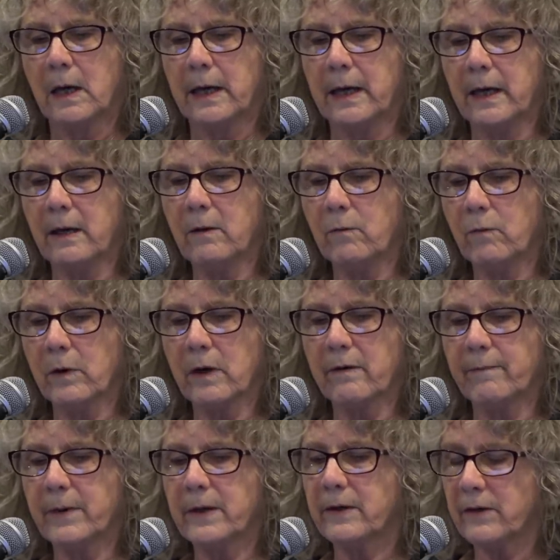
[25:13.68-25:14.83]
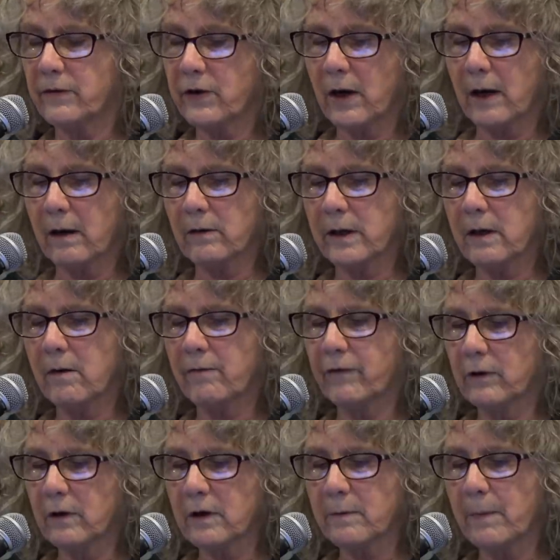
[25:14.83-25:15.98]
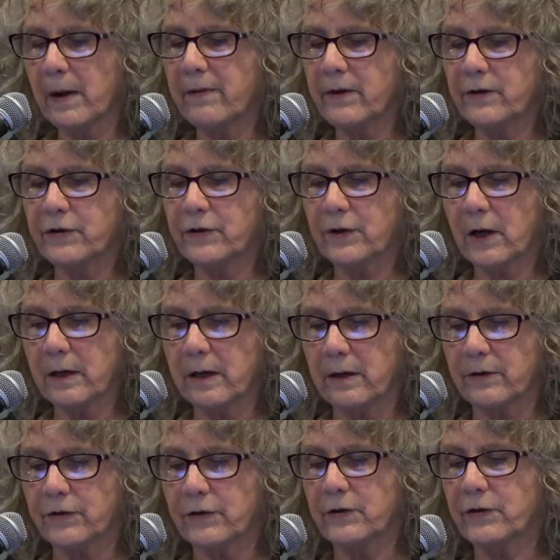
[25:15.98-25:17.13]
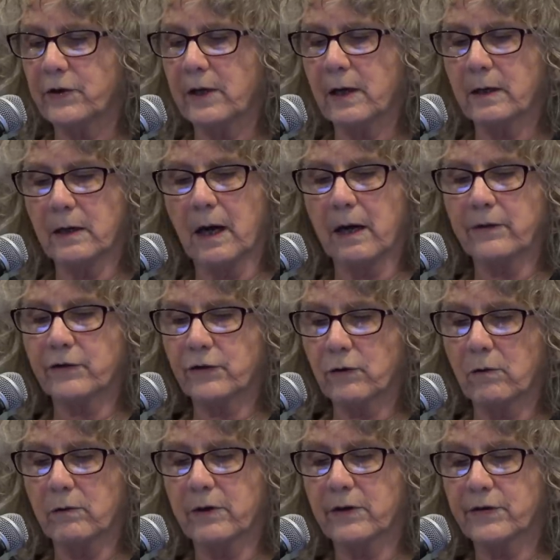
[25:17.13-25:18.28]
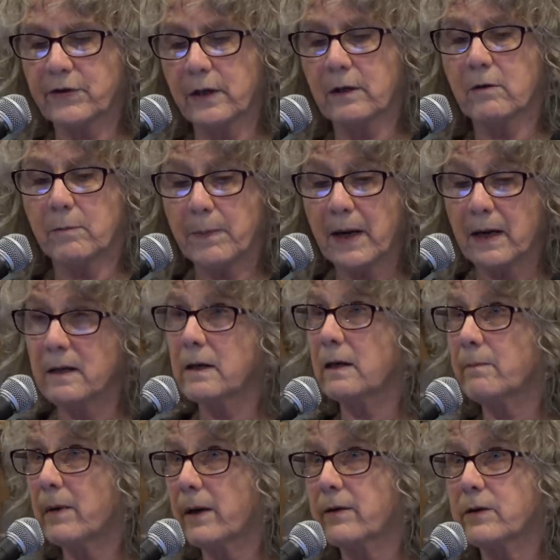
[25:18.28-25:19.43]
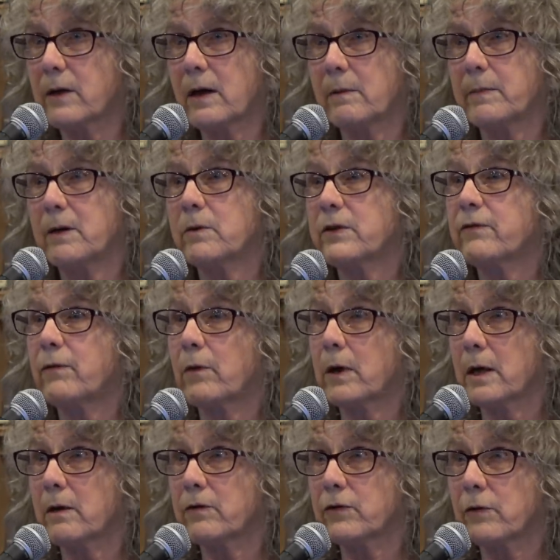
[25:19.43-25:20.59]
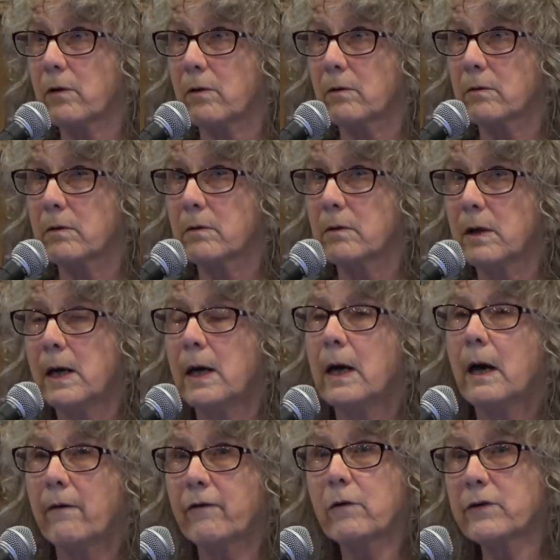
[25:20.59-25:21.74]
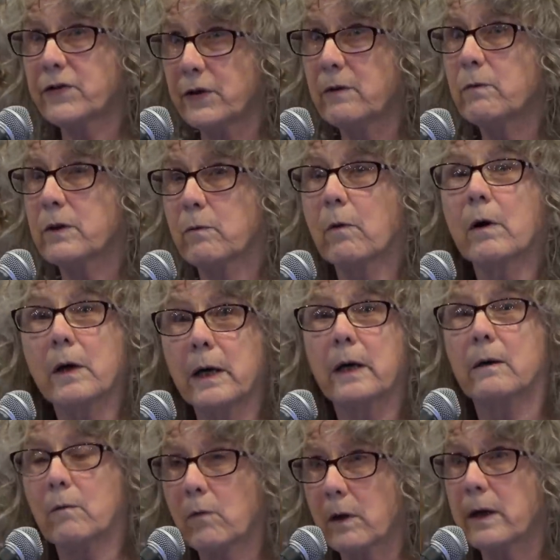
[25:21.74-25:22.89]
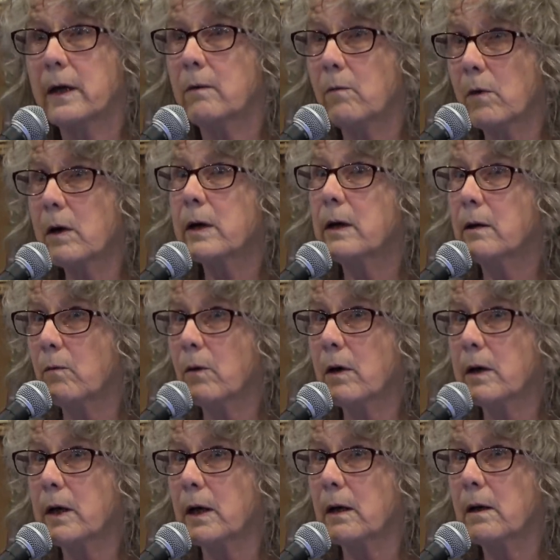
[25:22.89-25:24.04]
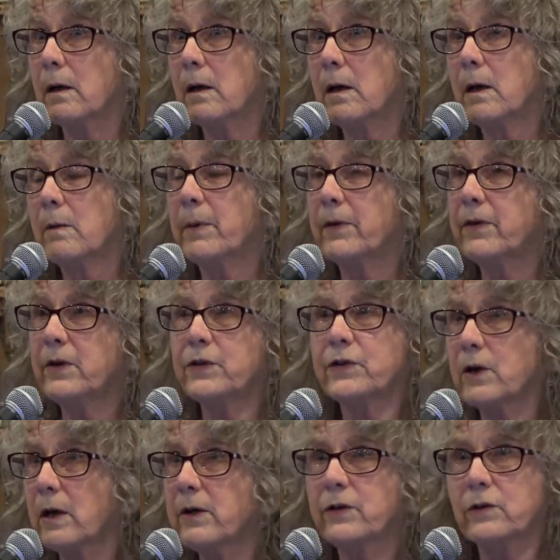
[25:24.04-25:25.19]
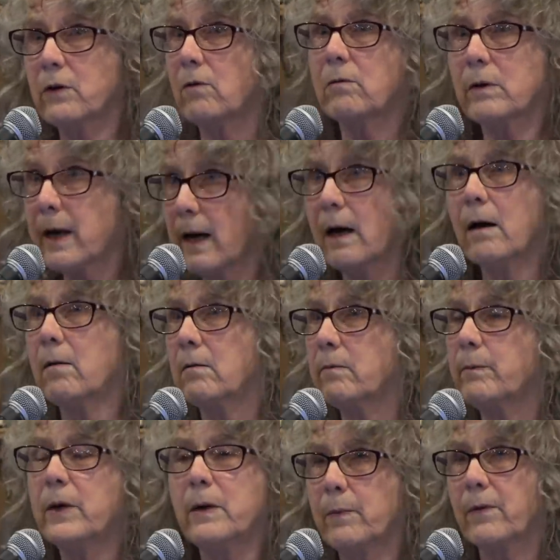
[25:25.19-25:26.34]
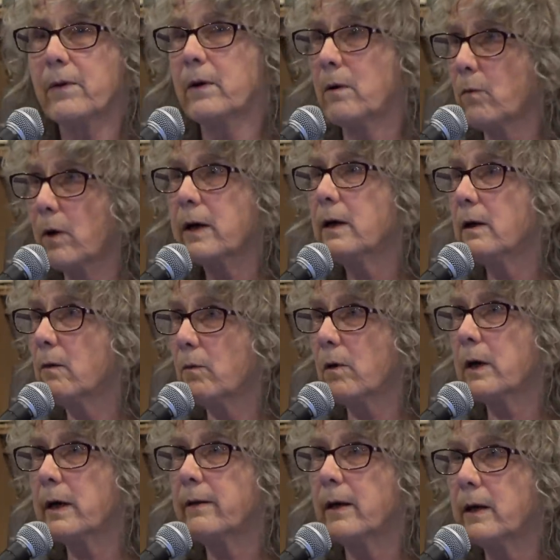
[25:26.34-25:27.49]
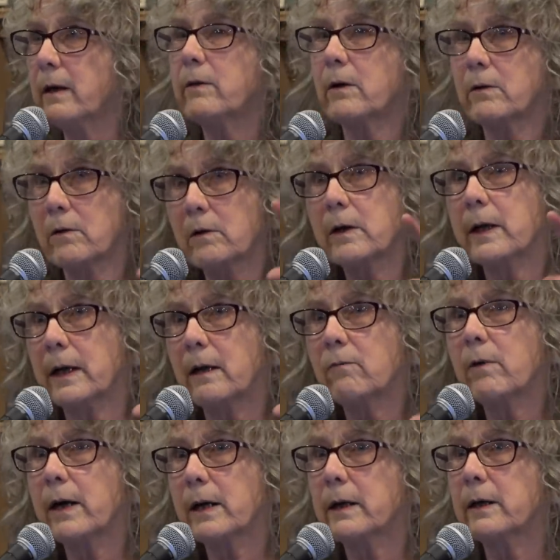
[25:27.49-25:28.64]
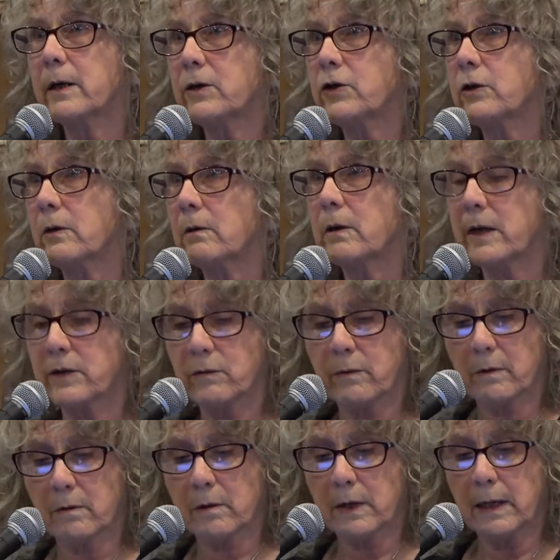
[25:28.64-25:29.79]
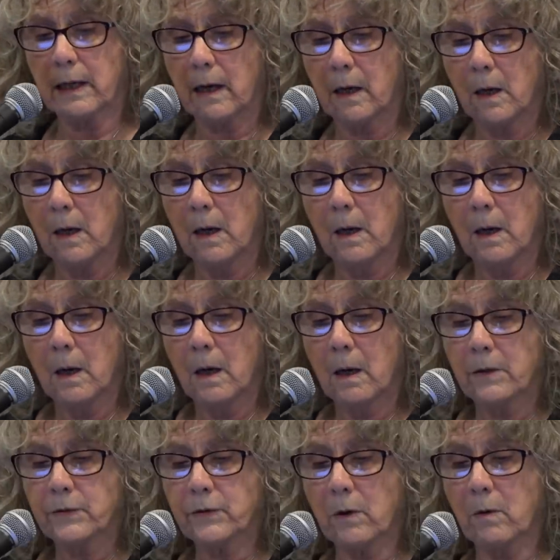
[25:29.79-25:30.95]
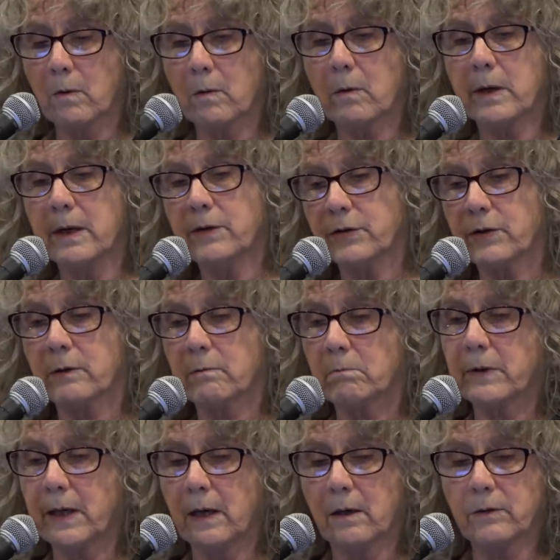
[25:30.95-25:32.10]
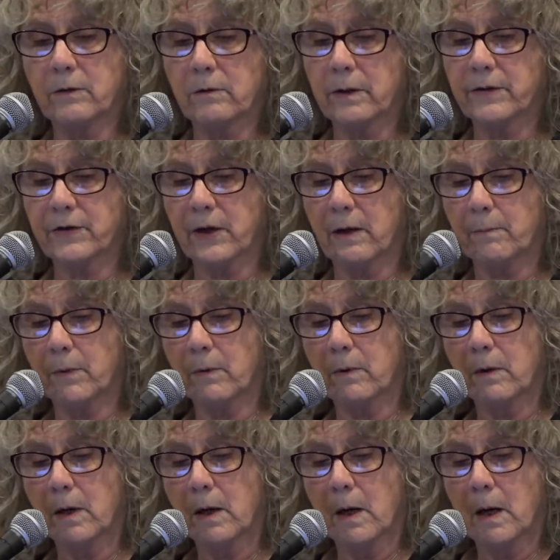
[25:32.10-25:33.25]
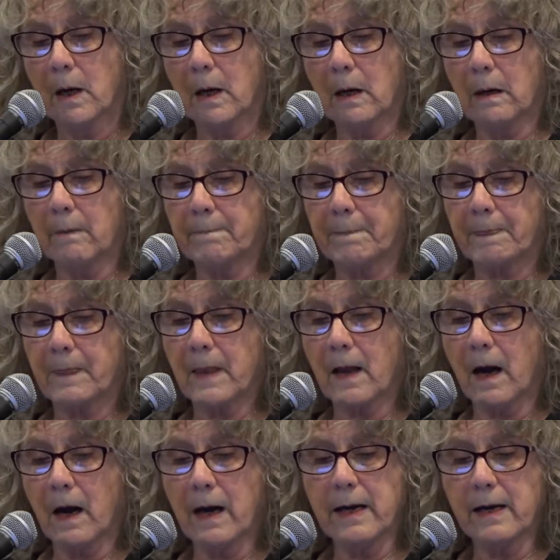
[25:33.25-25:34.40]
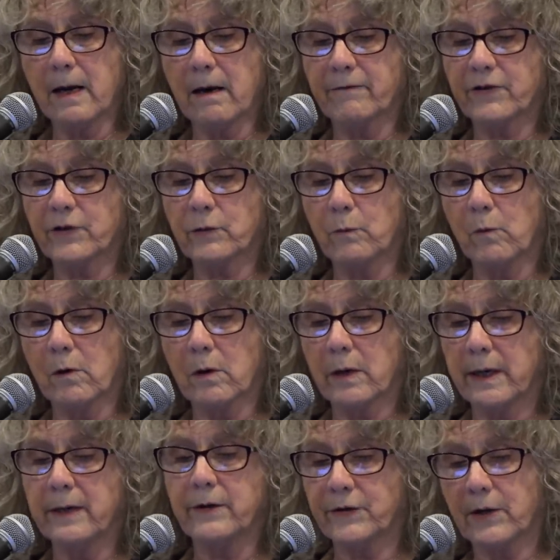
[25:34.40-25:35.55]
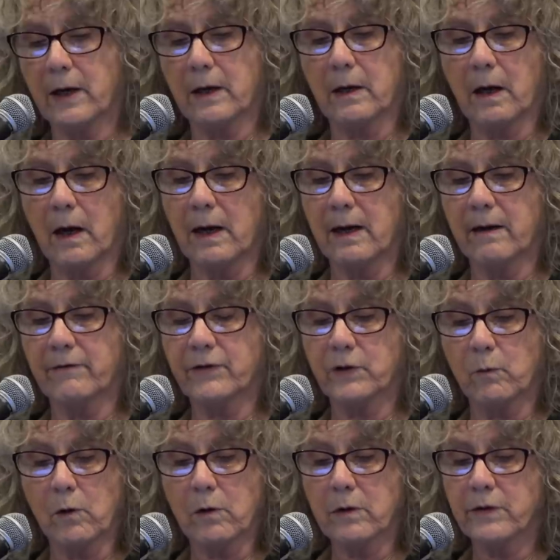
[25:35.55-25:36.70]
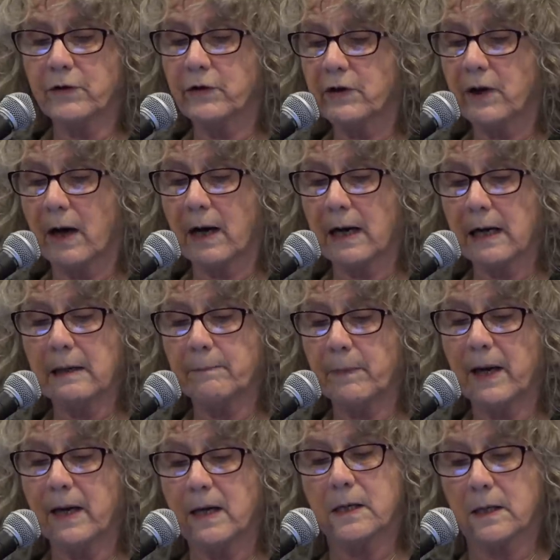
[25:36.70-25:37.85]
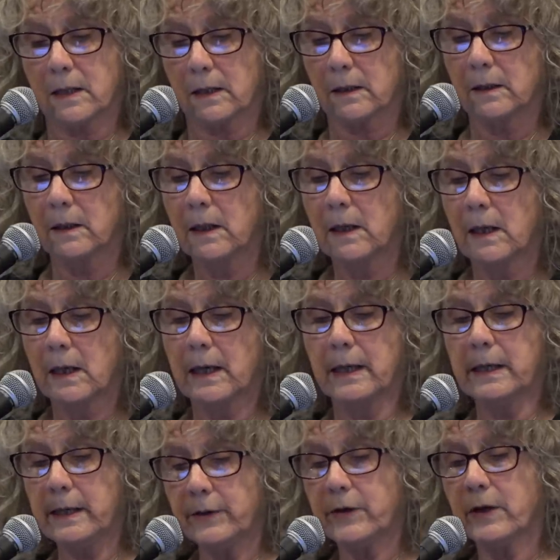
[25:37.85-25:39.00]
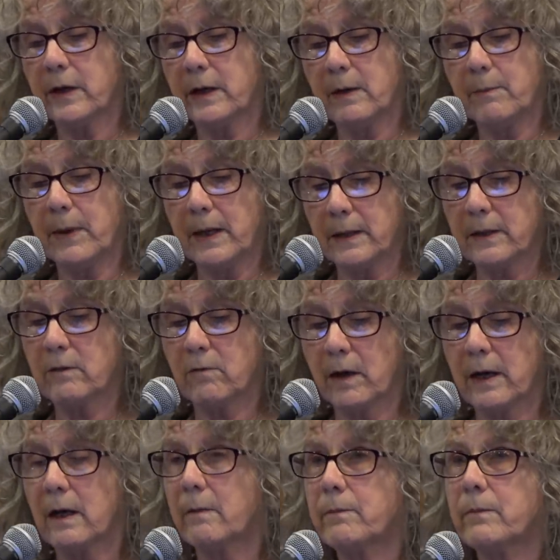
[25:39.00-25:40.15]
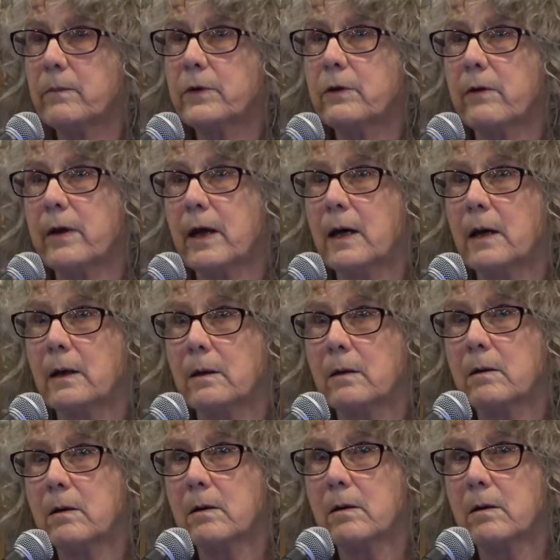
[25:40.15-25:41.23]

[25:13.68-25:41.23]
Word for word: He would have been entirely overlooked by these studies since he had not sold a single painting by the time he was 40 years old. Of course, he was working and working and working and working. But these studies don't count people that are working and working. They, they're looking at recognition. That's what they're looking at. So he's a counterexample. Um, I have sworn, he said, I have sworn to die painting. And he did. He painted right up to the end.